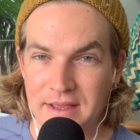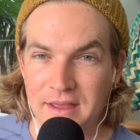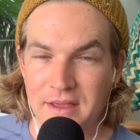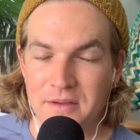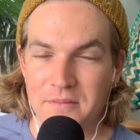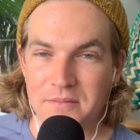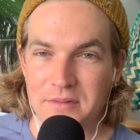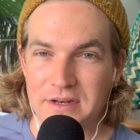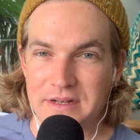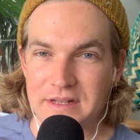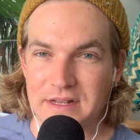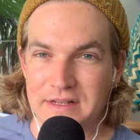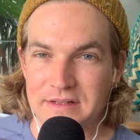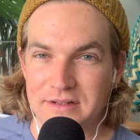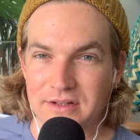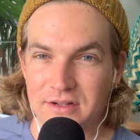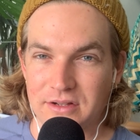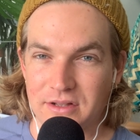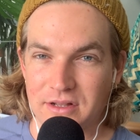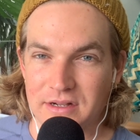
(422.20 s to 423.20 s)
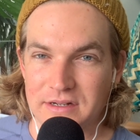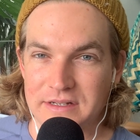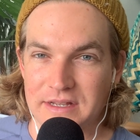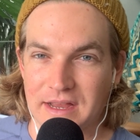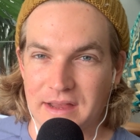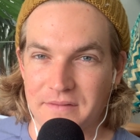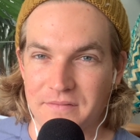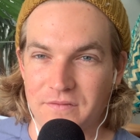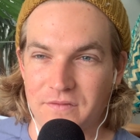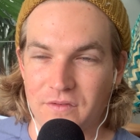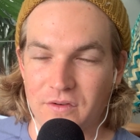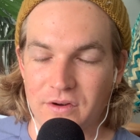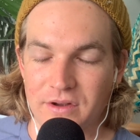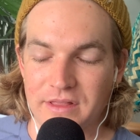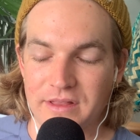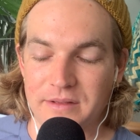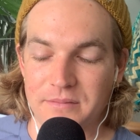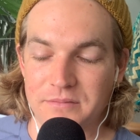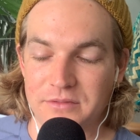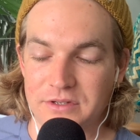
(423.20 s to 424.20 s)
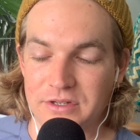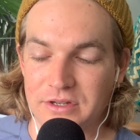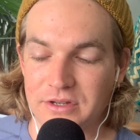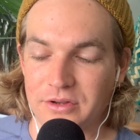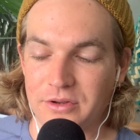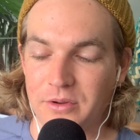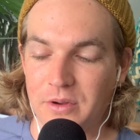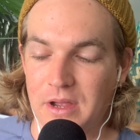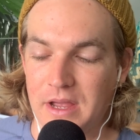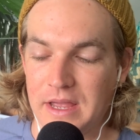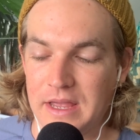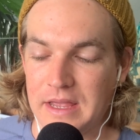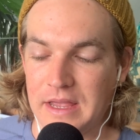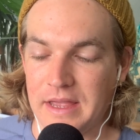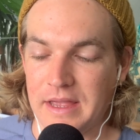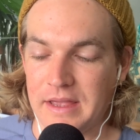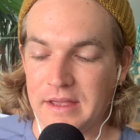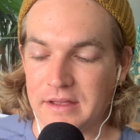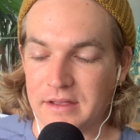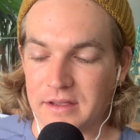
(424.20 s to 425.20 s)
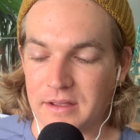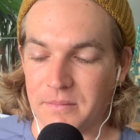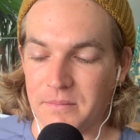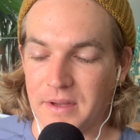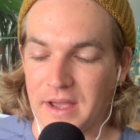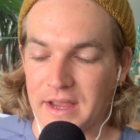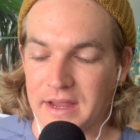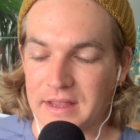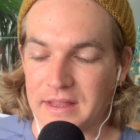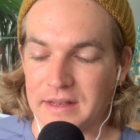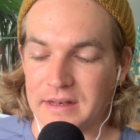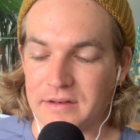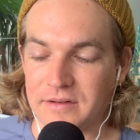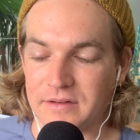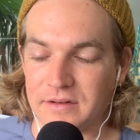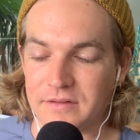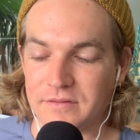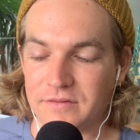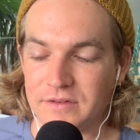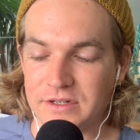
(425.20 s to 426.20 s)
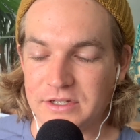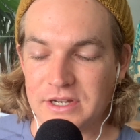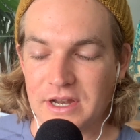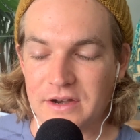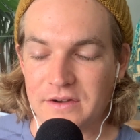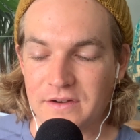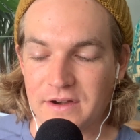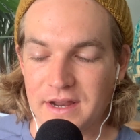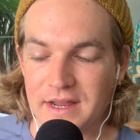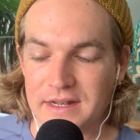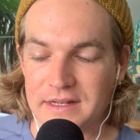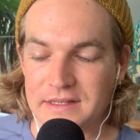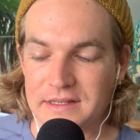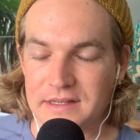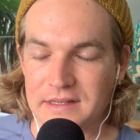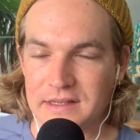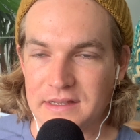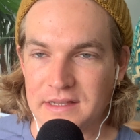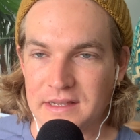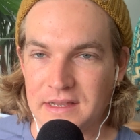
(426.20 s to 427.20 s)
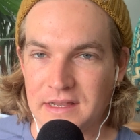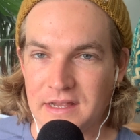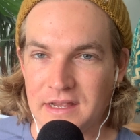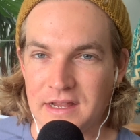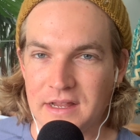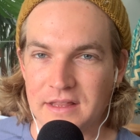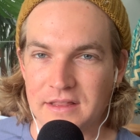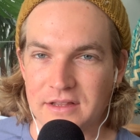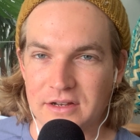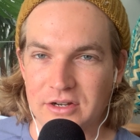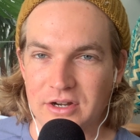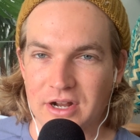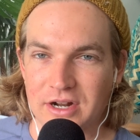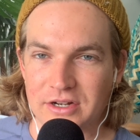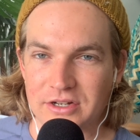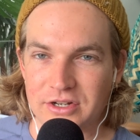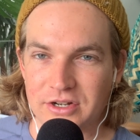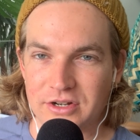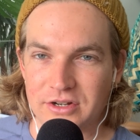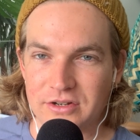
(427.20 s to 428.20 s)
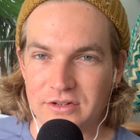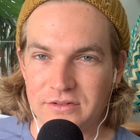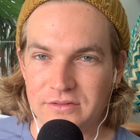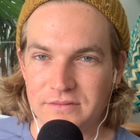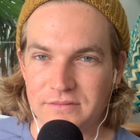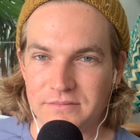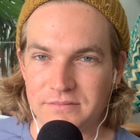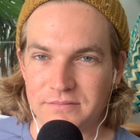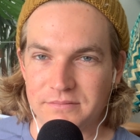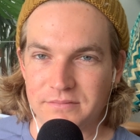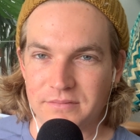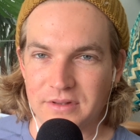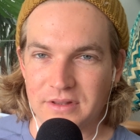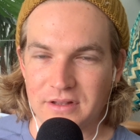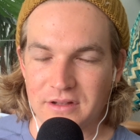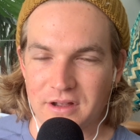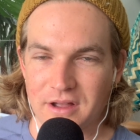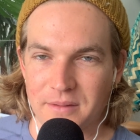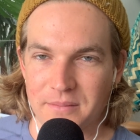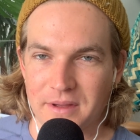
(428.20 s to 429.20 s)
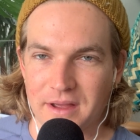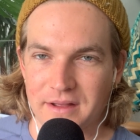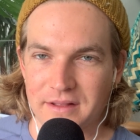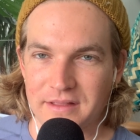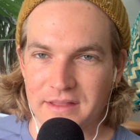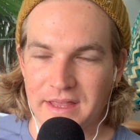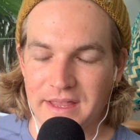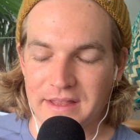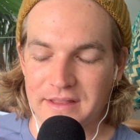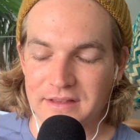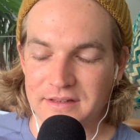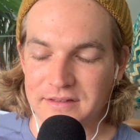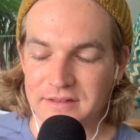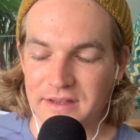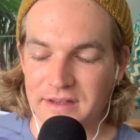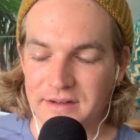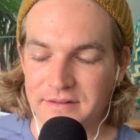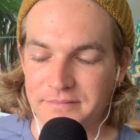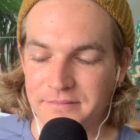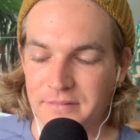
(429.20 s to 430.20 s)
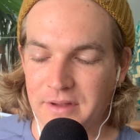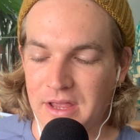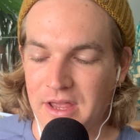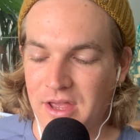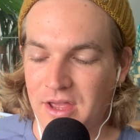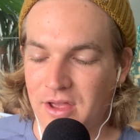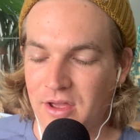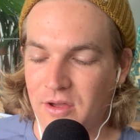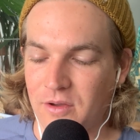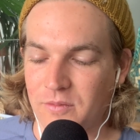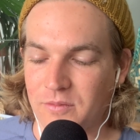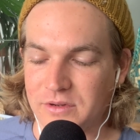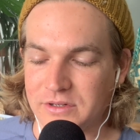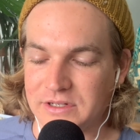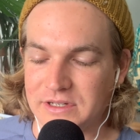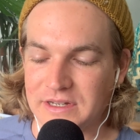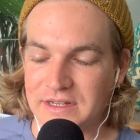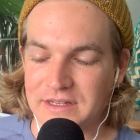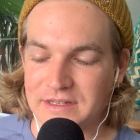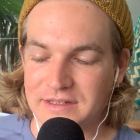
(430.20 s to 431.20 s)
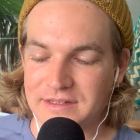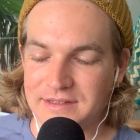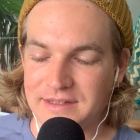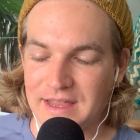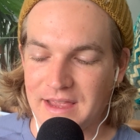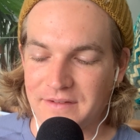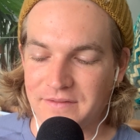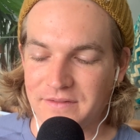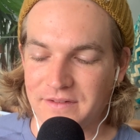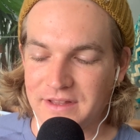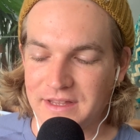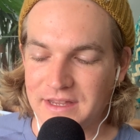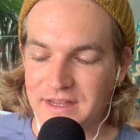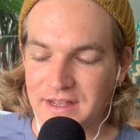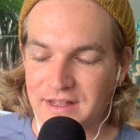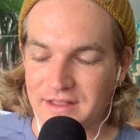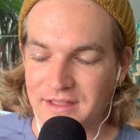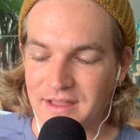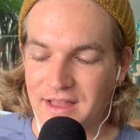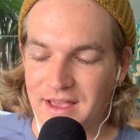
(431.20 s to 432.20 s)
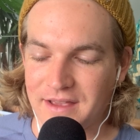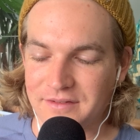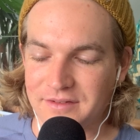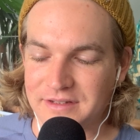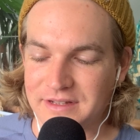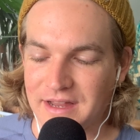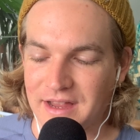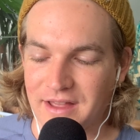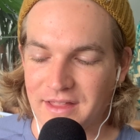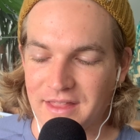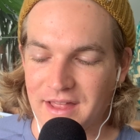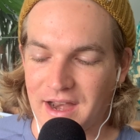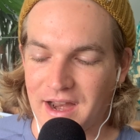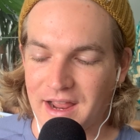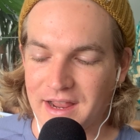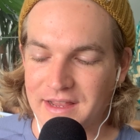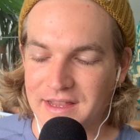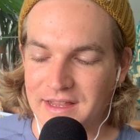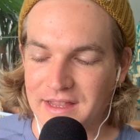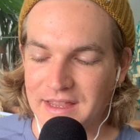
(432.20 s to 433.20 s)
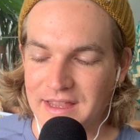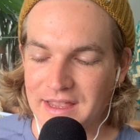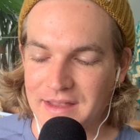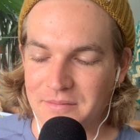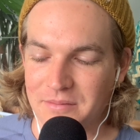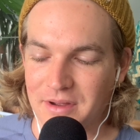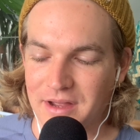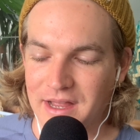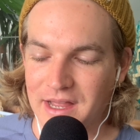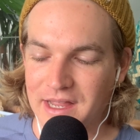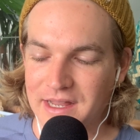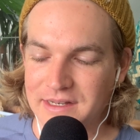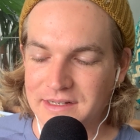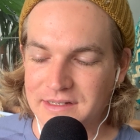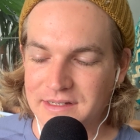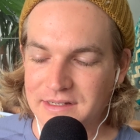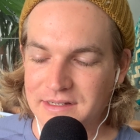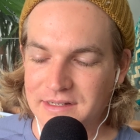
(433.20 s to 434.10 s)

but it takes a long time for them to come back and regenerate. They're nocturnal, but they'll come out and lay in the sun, which is definitely a lifestyle that I can get behind.